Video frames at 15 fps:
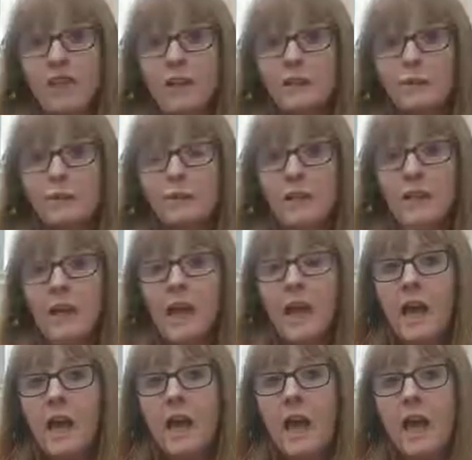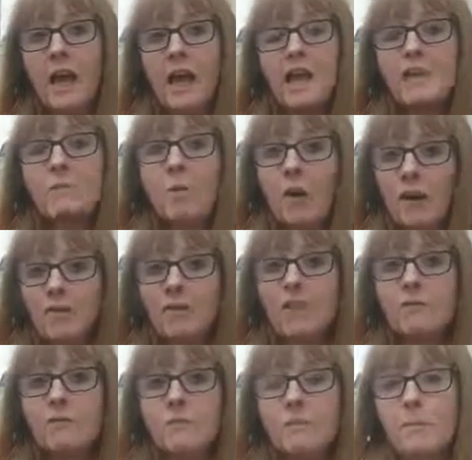Gale. His wife
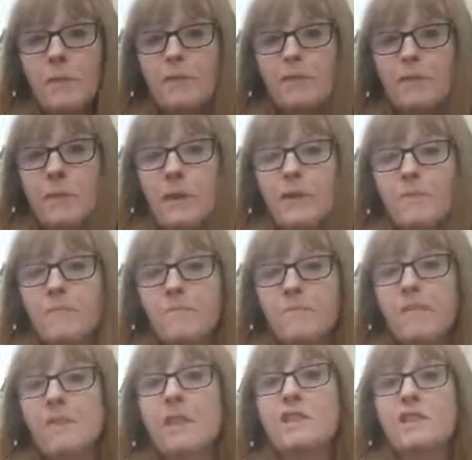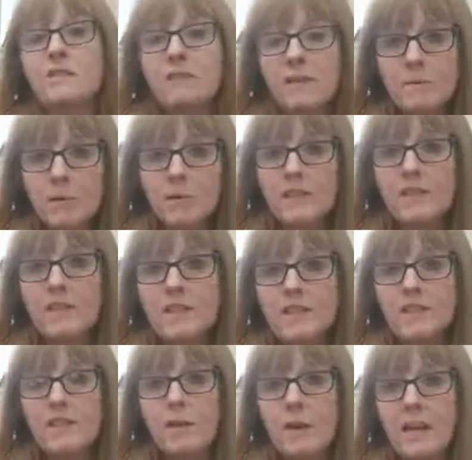did respond to it, then she responded
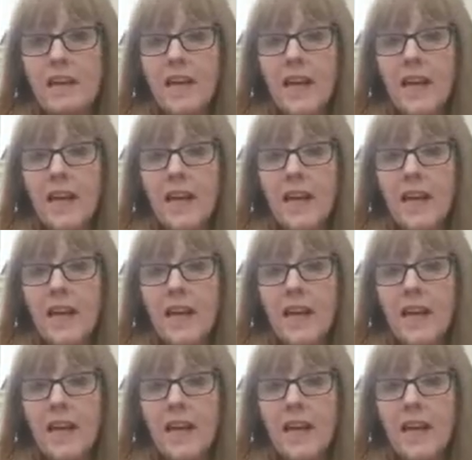to it